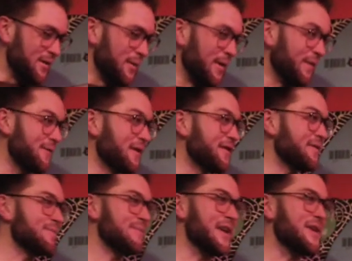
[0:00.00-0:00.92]
Well, first,
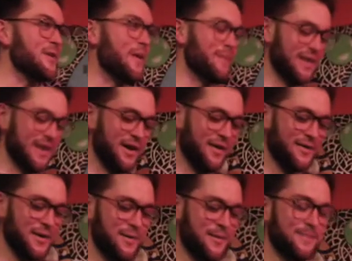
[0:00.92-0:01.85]
thank you, Emily, and
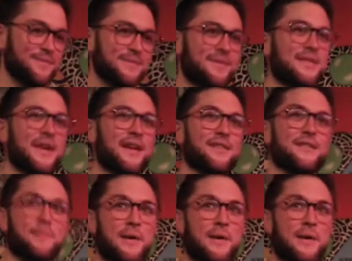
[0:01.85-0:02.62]
also thanks to